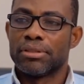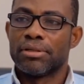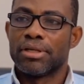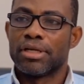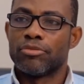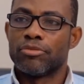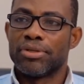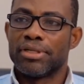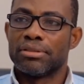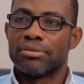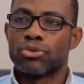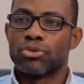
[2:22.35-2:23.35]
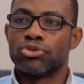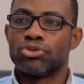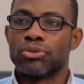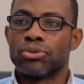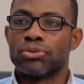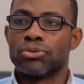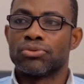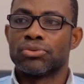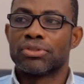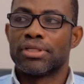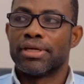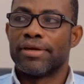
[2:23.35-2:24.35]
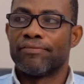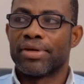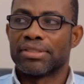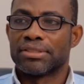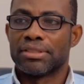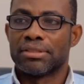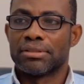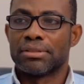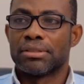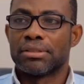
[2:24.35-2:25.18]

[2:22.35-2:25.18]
helping control infection